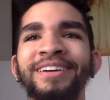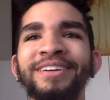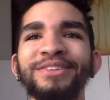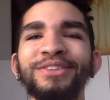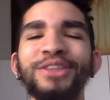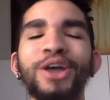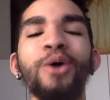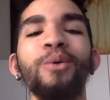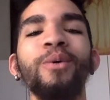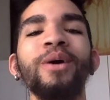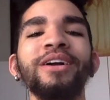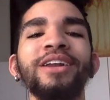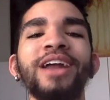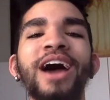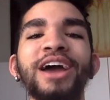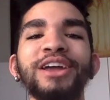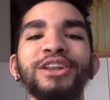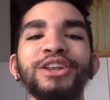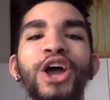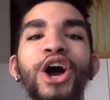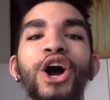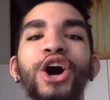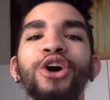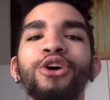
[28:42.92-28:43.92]
I
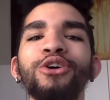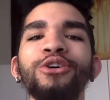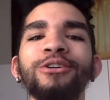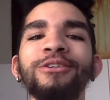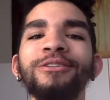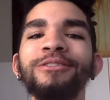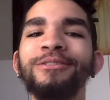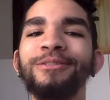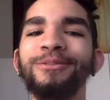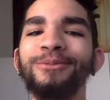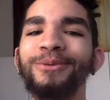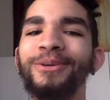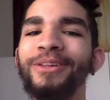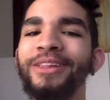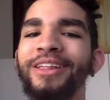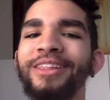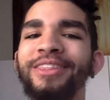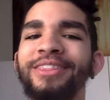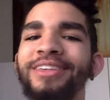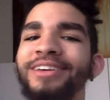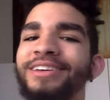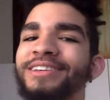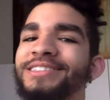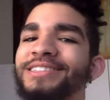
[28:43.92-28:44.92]
know really
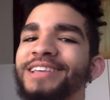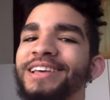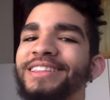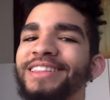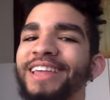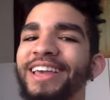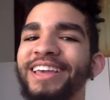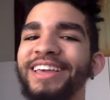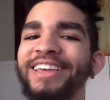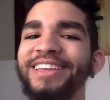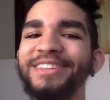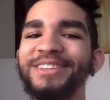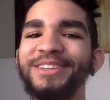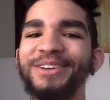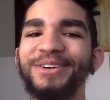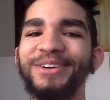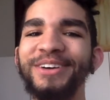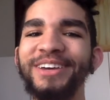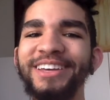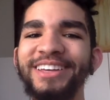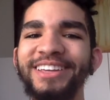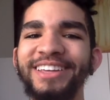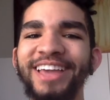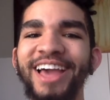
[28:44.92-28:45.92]
thinks that they can do
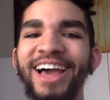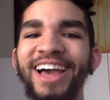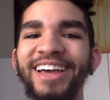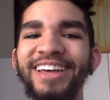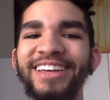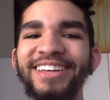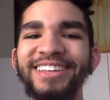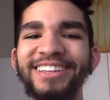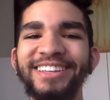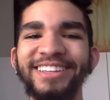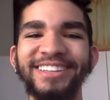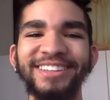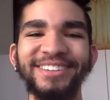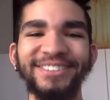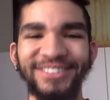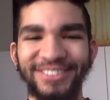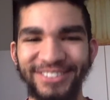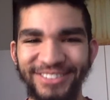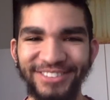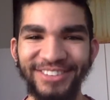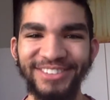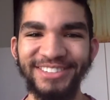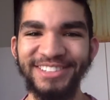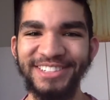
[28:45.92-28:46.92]
it yet,
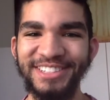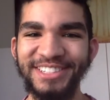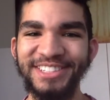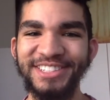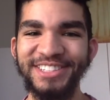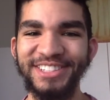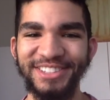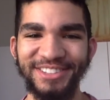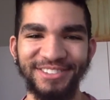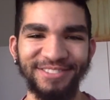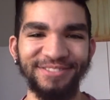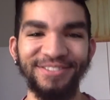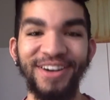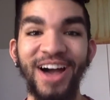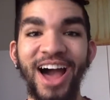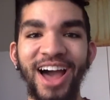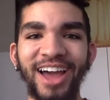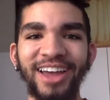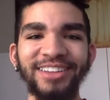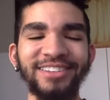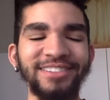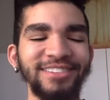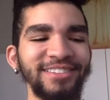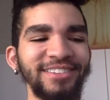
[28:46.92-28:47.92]
which is
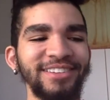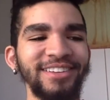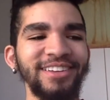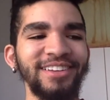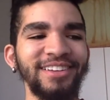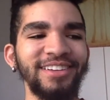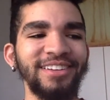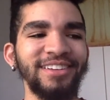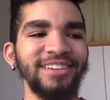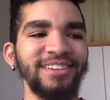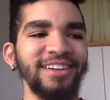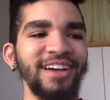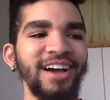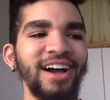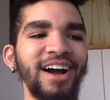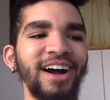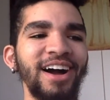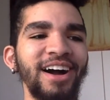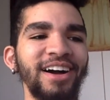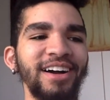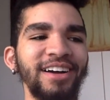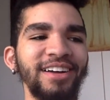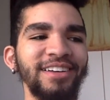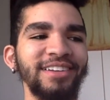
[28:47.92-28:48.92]
fine.
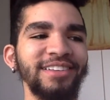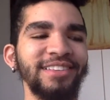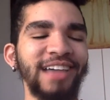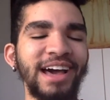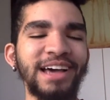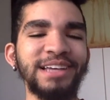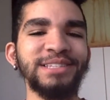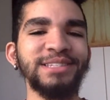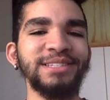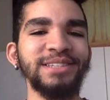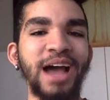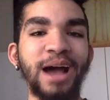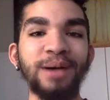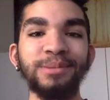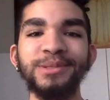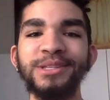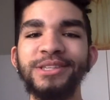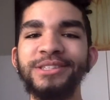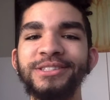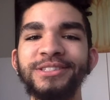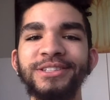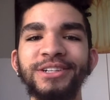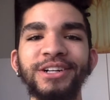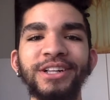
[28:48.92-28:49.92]
I'm
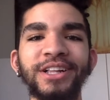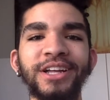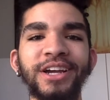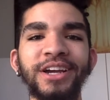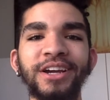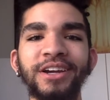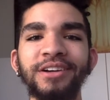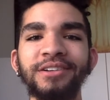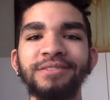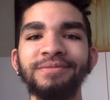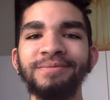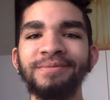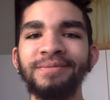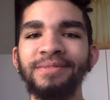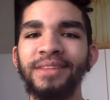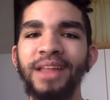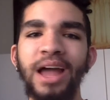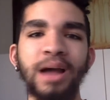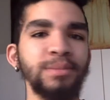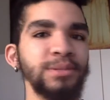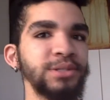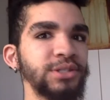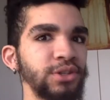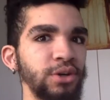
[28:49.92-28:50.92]
still here.
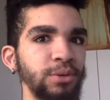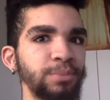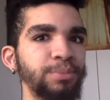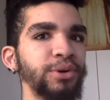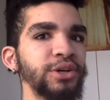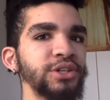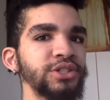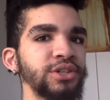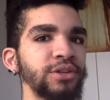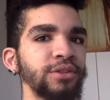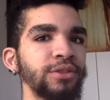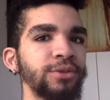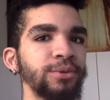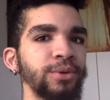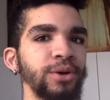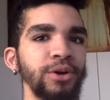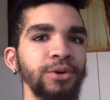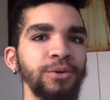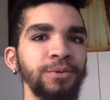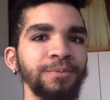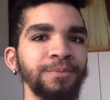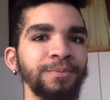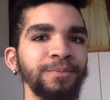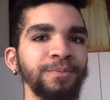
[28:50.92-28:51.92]
I'm still pushing through.